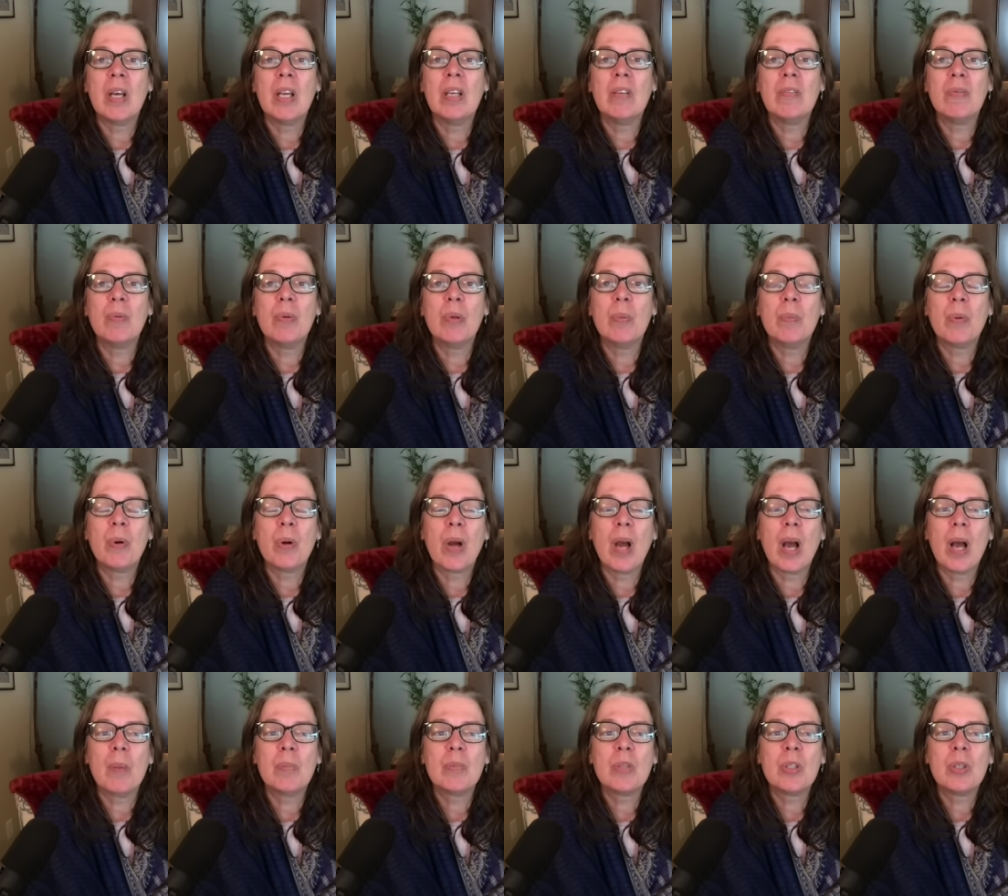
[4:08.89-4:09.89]
And if we
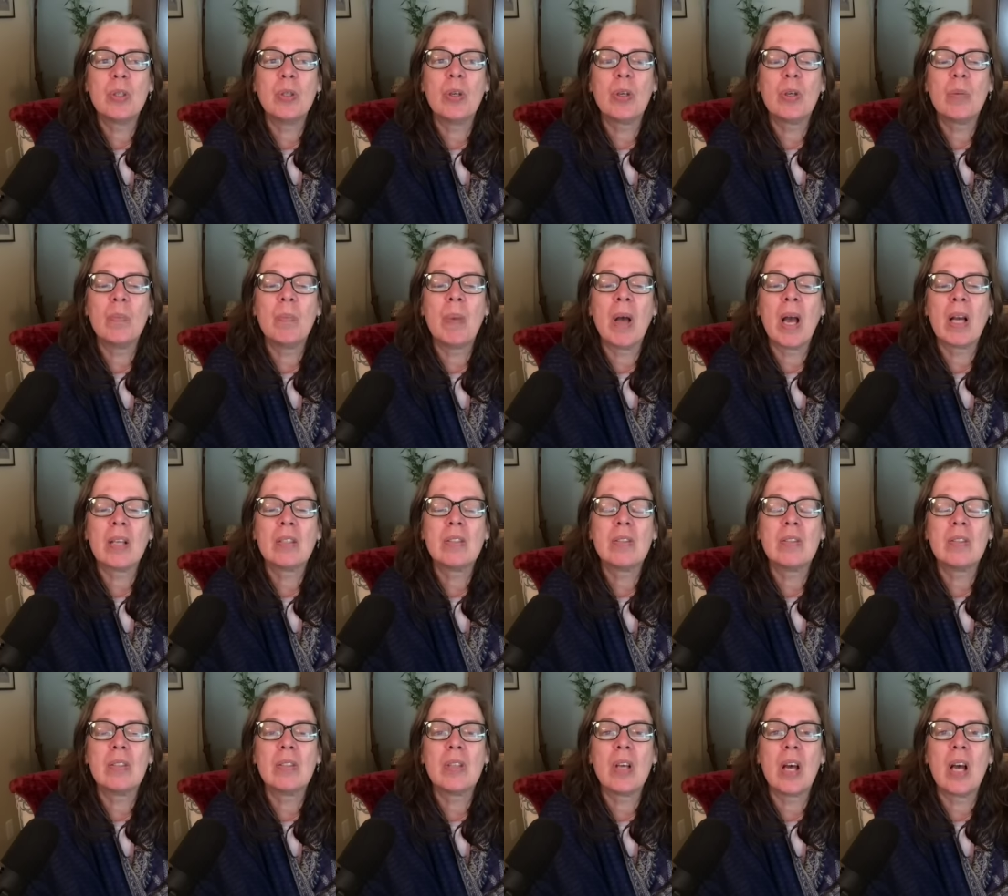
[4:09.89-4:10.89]
perhaps look back to
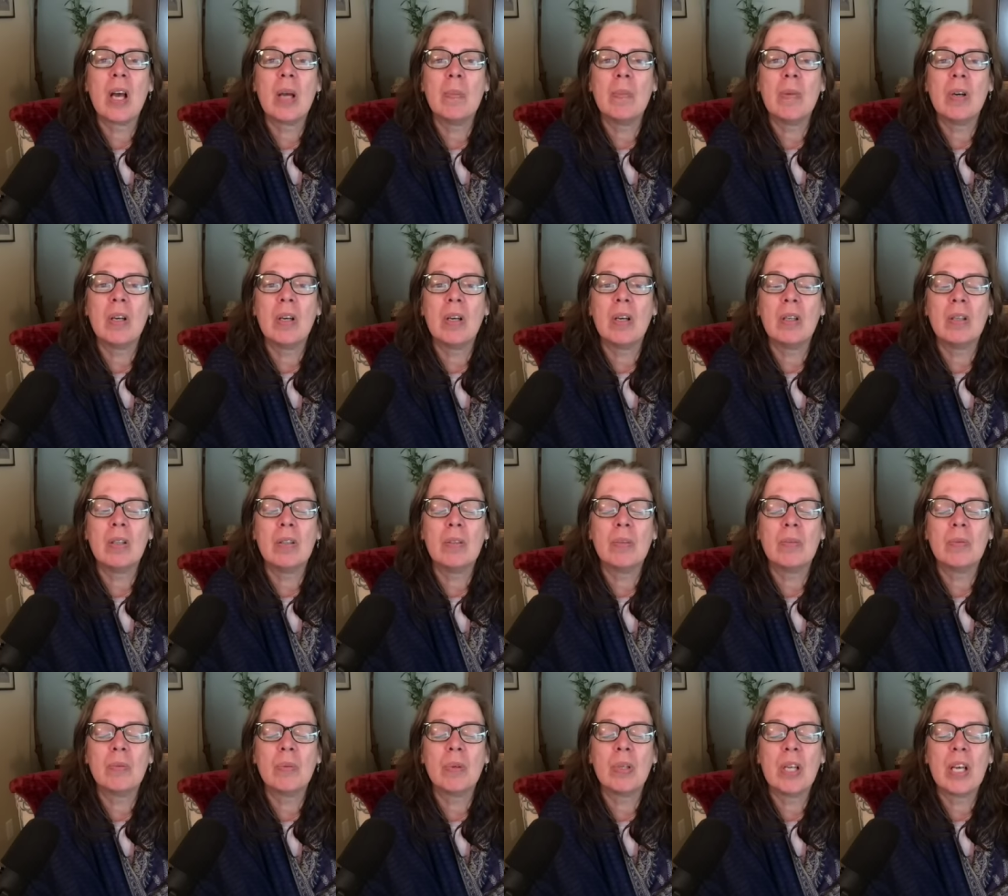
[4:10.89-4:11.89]
the time
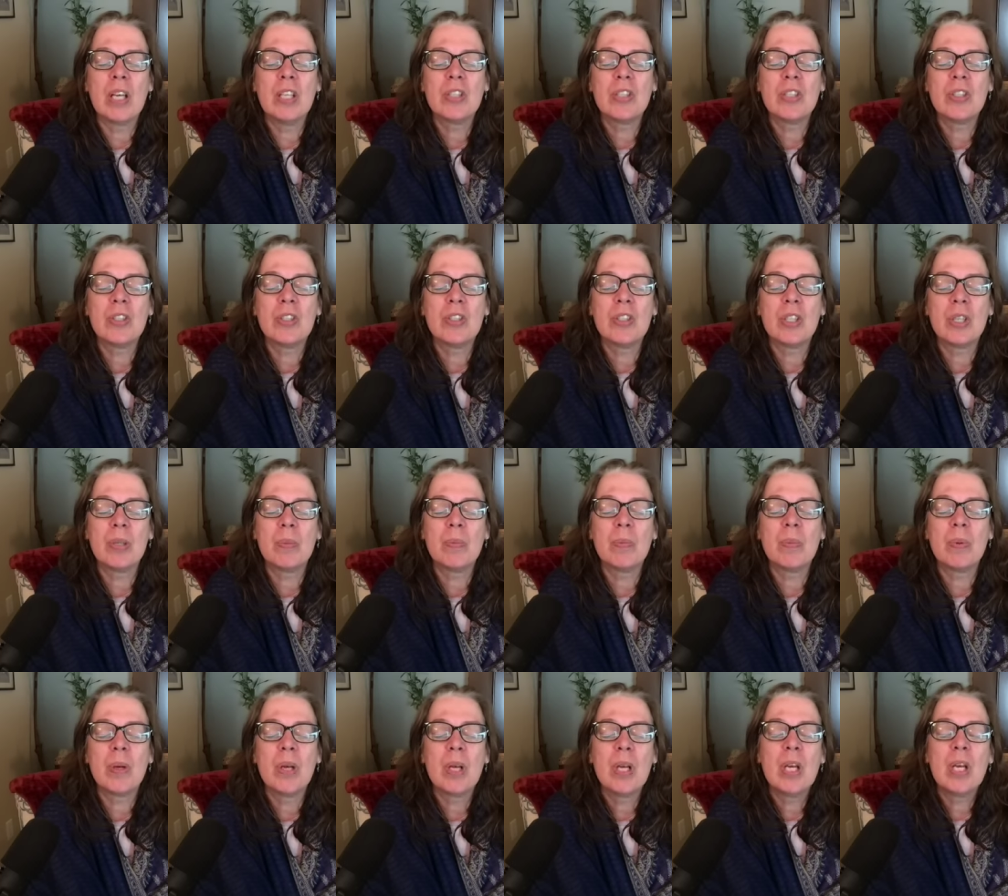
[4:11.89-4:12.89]
of relationship
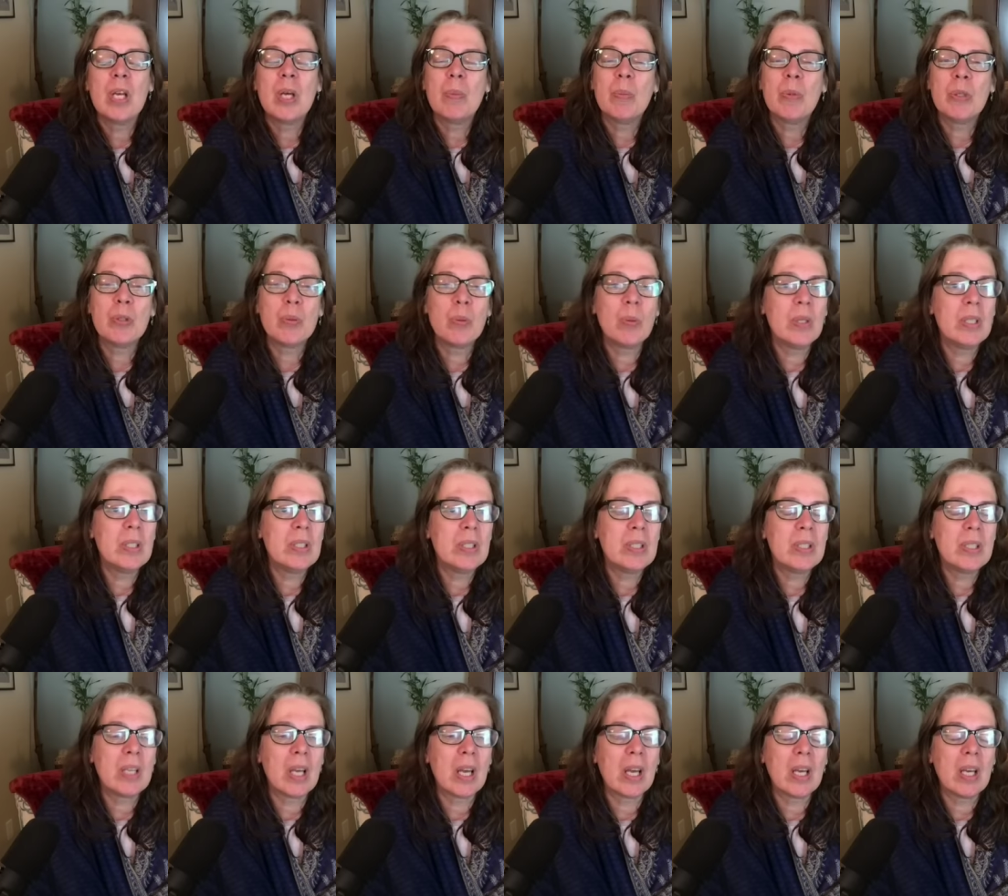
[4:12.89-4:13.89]
between,
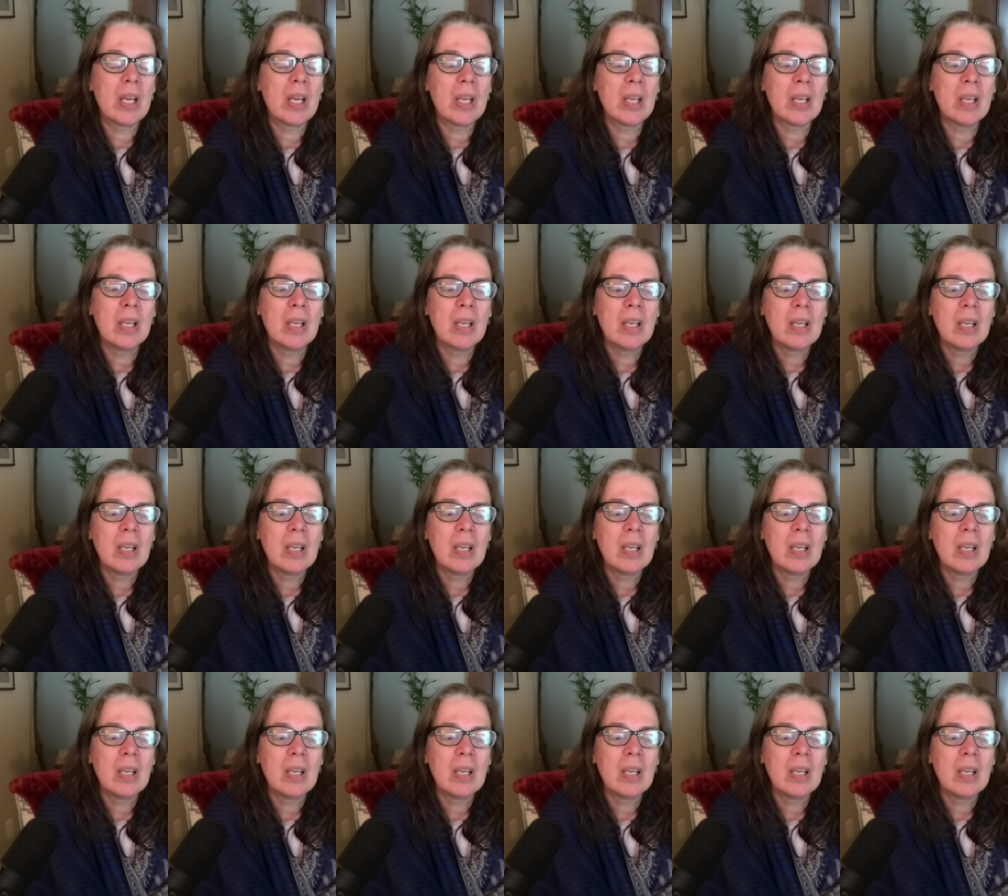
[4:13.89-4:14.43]
say,